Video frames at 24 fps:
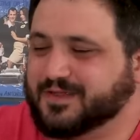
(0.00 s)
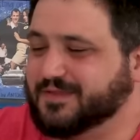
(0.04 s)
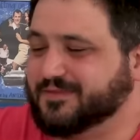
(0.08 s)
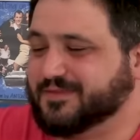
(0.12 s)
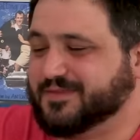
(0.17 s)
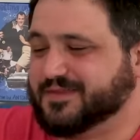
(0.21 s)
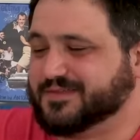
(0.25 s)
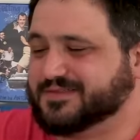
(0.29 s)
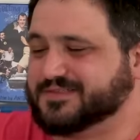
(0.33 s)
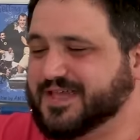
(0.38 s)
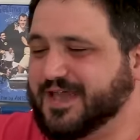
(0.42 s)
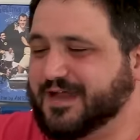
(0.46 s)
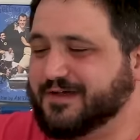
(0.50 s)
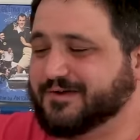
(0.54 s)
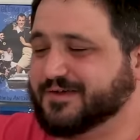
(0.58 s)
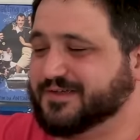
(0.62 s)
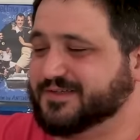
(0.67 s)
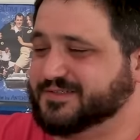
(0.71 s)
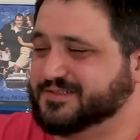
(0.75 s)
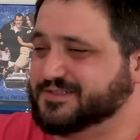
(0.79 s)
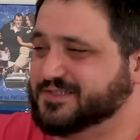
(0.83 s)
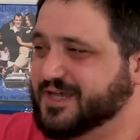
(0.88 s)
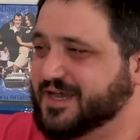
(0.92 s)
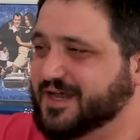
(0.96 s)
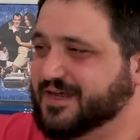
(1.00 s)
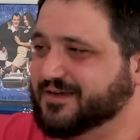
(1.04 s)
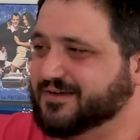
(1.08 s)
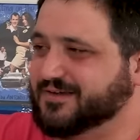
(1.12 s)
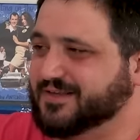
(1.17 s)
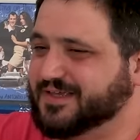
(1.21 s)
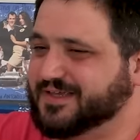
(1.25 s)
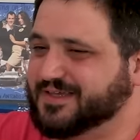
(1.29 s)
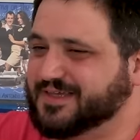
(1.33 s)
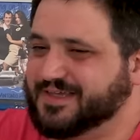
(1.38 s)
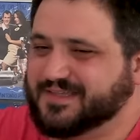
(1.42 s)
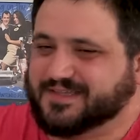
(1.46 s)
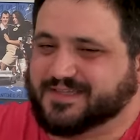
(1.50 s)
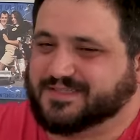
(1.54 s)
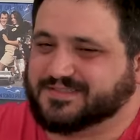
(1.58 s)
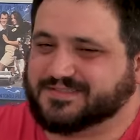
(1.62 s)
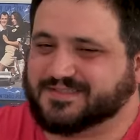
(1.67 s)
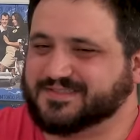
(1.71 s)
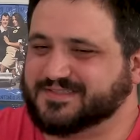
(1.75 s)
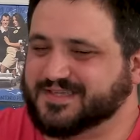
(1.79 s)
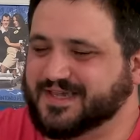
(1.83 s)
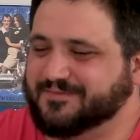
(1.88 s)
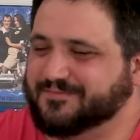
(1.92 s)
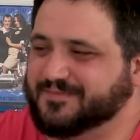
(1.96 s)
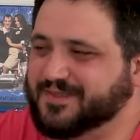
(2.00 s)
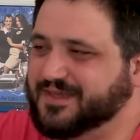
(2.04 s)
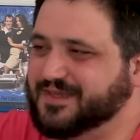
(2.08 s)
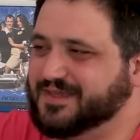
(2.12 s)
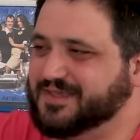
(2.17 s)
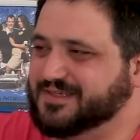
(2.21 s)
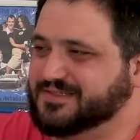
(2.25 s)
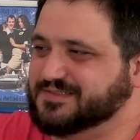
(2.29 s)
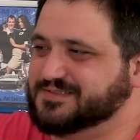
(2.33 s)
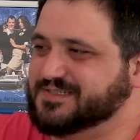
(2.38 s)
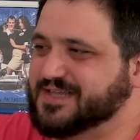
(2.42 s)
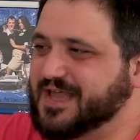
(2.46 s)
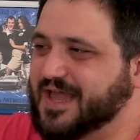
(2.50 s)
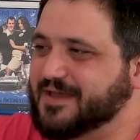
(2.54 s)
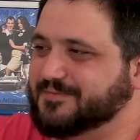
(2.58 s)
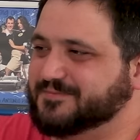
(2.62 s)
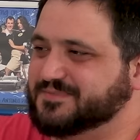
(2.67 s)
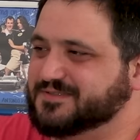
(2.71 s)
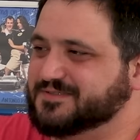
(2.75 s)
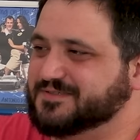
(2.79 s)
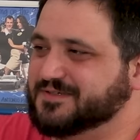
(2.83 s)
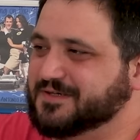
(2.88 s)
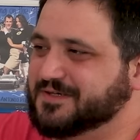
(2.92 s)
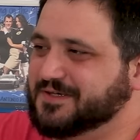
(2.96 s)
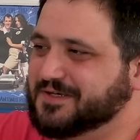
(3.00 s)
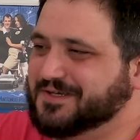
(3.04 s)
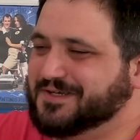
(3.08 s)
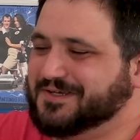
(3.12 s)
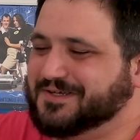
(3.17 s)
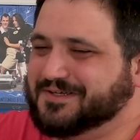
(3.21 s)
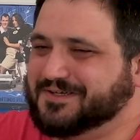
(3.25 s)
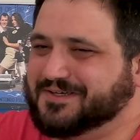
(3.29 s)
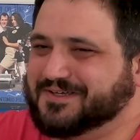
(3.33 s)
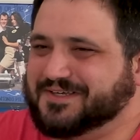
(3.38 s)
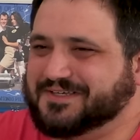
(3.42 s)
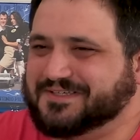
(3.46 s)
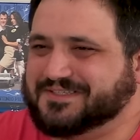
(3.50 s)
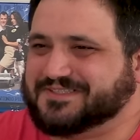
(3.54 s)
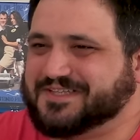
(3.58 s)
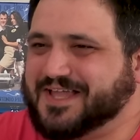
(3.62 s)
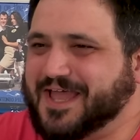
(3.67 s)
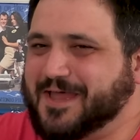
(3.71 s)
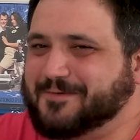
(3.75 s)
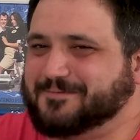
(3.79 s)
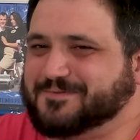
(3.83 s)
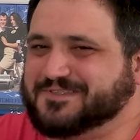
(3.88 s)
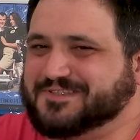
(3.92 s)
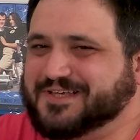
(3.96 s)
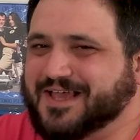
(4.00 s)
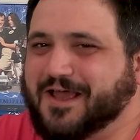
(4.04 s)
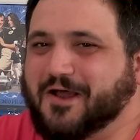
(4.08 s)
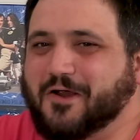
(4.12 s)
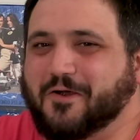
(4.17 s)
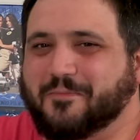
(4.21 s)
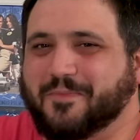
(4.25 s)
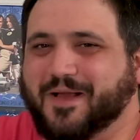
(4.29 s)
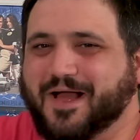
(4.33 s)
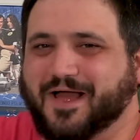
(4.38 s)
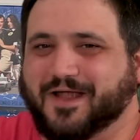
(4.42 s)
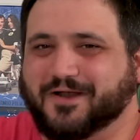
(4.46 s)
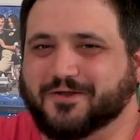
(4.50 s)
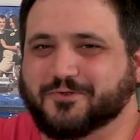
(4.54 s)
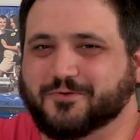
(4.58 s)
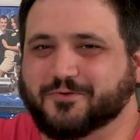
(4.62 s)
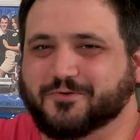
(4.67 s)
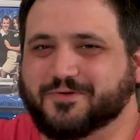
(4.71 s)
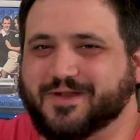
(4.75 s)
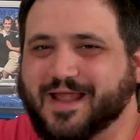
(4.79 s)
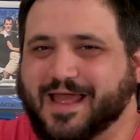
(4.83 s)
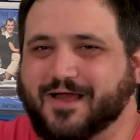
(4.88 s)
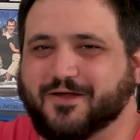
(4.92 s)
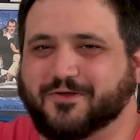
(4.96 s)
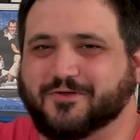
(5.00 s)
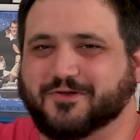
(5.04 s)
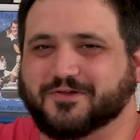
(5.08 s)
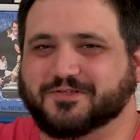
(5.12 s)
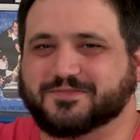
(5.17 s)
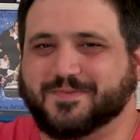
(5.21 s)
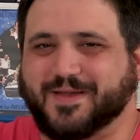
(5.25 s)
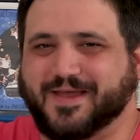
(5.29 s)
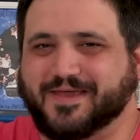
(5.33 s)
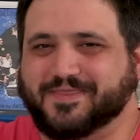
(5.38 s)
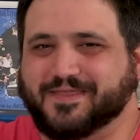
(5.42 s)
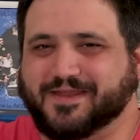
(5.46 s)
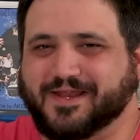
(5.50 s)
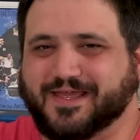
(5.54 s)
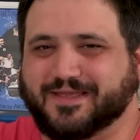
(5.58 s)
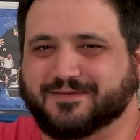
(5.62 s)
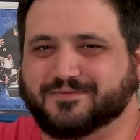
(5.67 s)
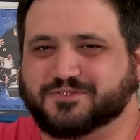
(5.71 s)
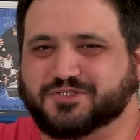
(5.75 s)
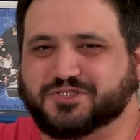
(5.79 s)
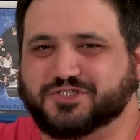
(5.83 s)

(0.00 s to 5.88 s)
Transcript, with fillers: the Scouring of the Shire, like, he does the same thing. He stabs He stabs Saruman, who now goes by the name